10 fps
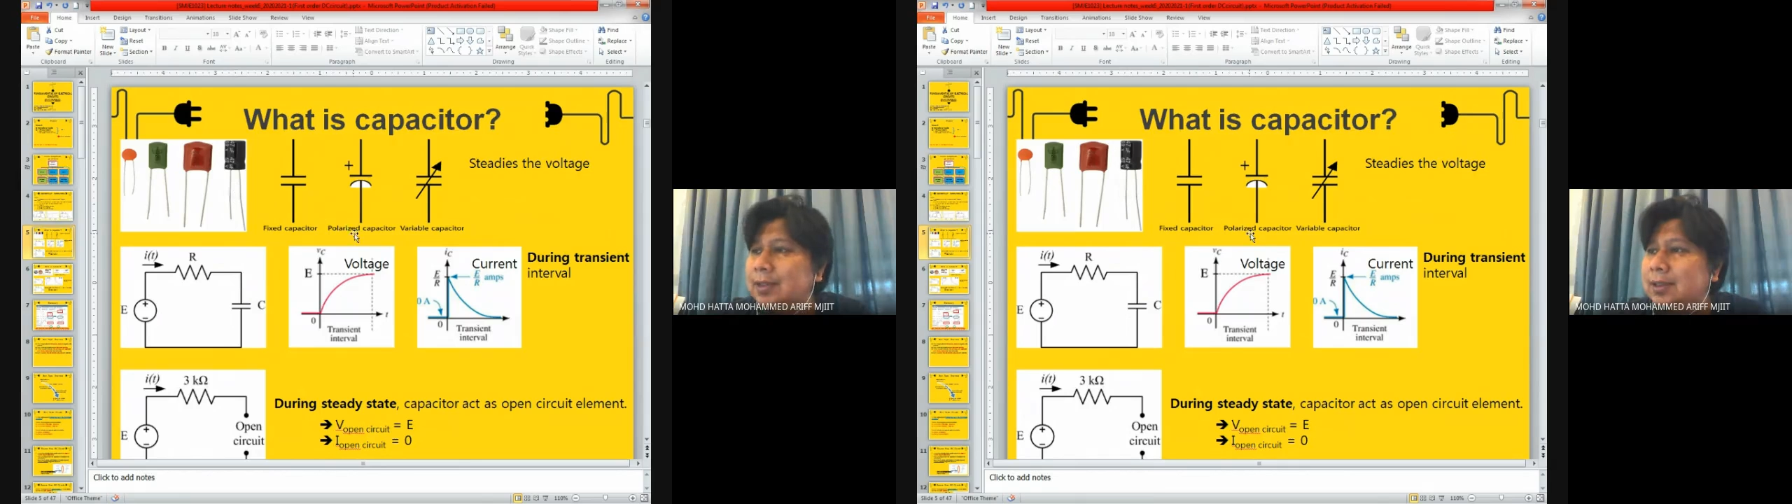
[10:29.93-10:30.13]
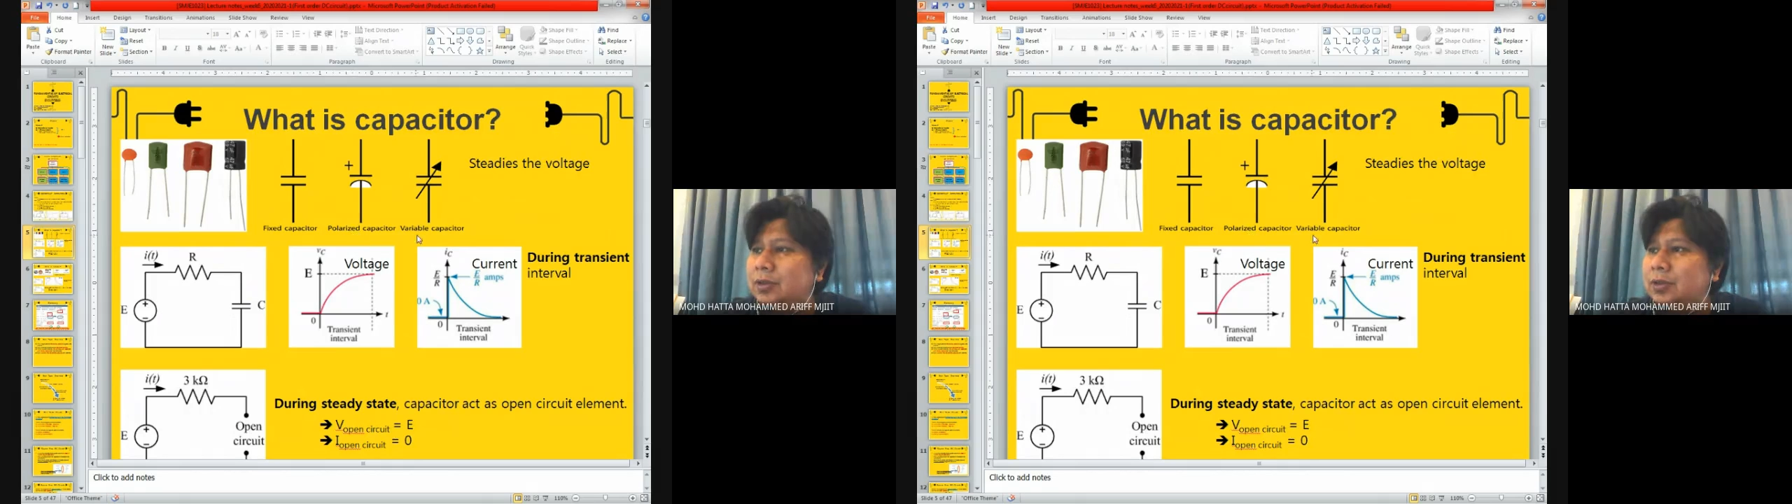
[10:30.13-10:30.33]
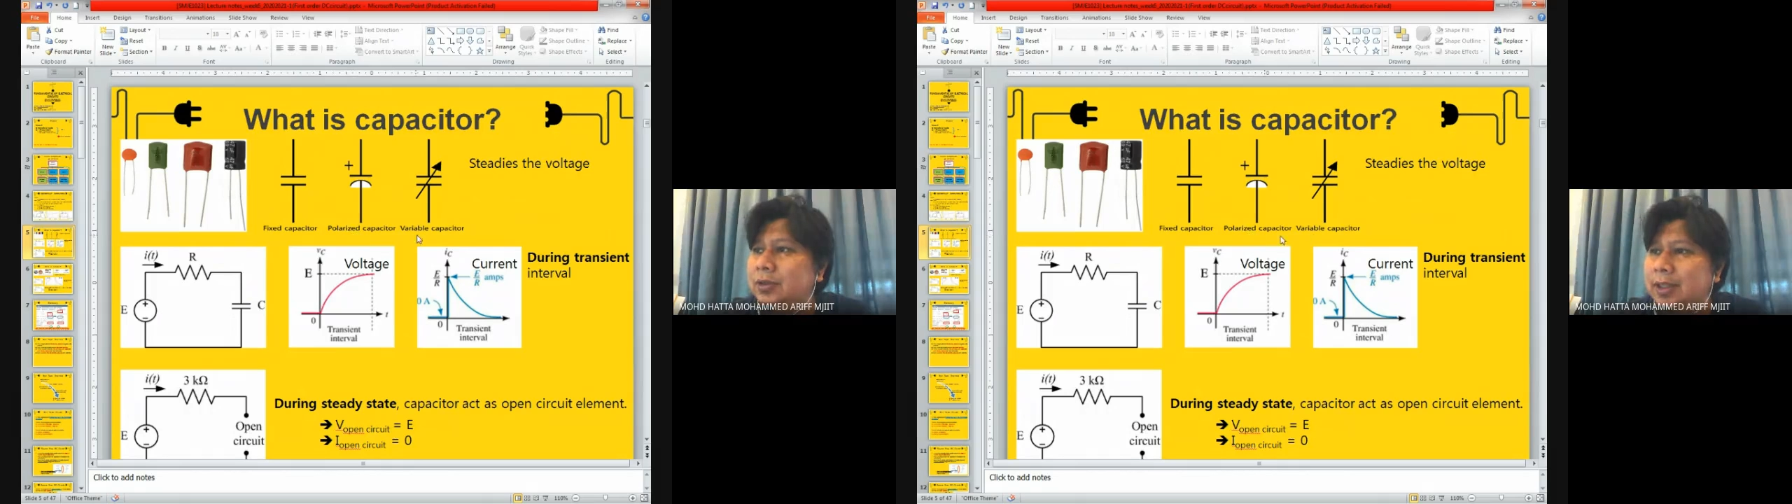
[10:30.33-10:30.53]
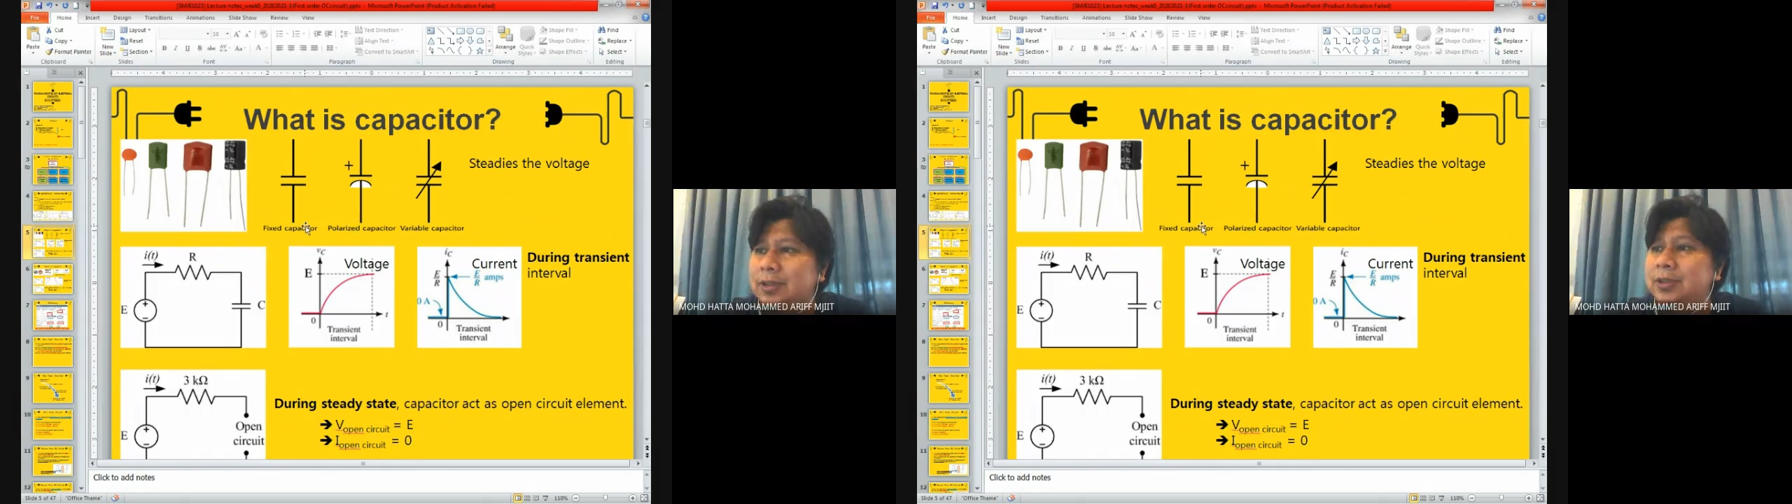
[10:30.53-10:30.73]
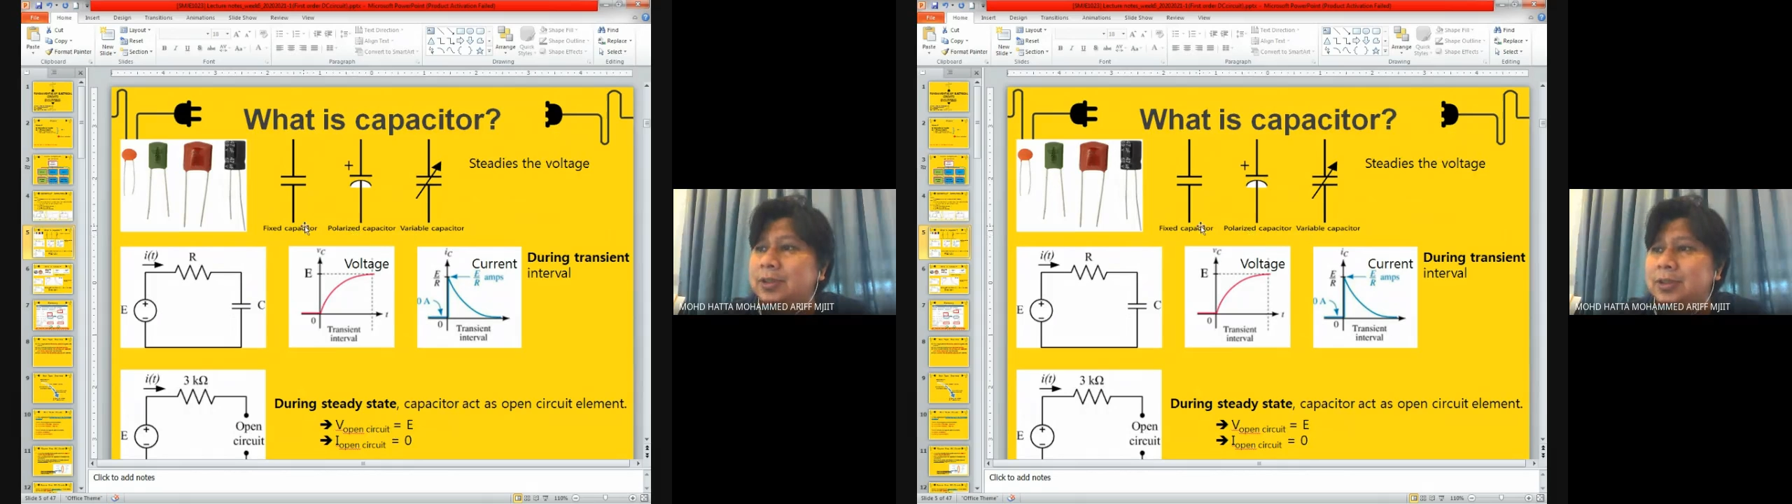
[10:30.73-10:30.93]
So that
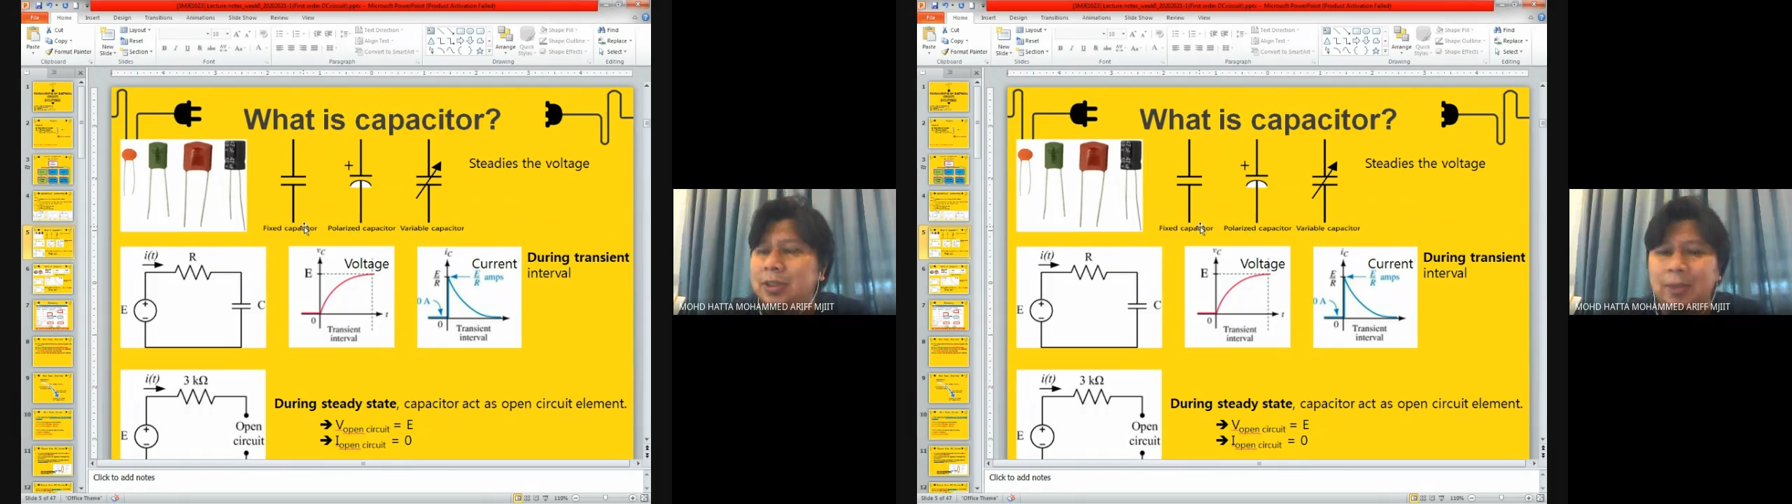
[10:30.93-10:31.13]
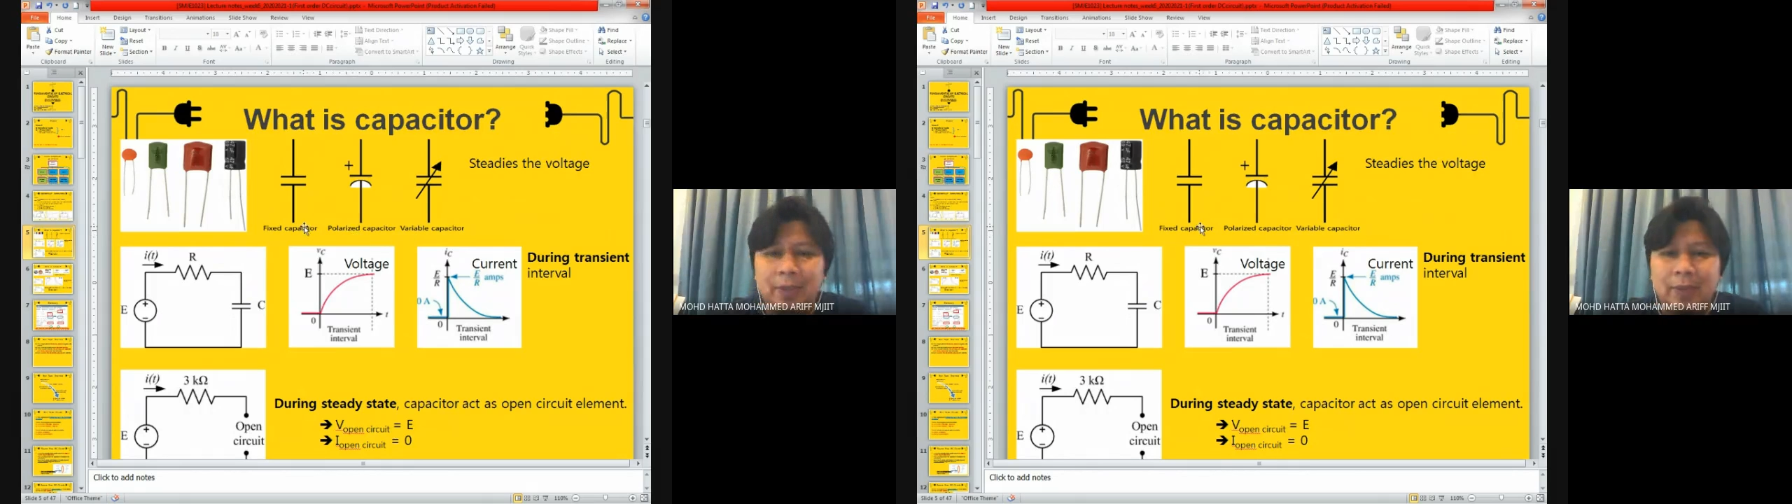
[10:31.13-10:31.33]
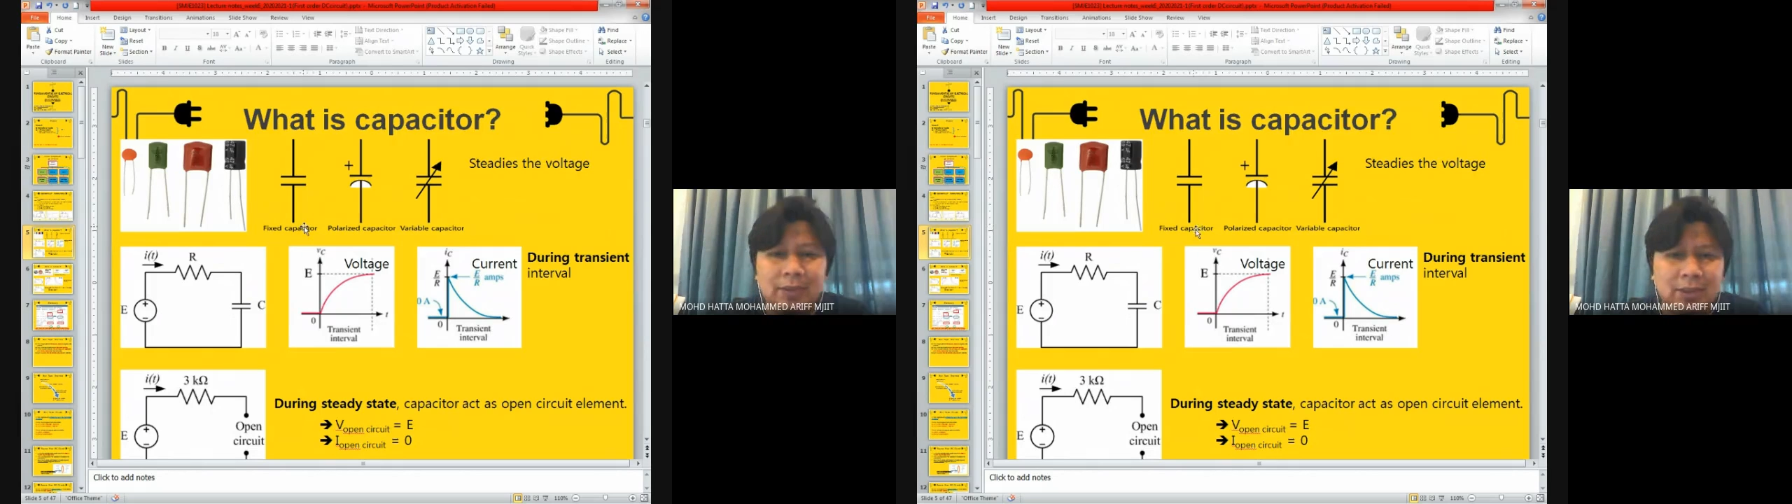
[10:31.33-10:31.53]
is the capacitor.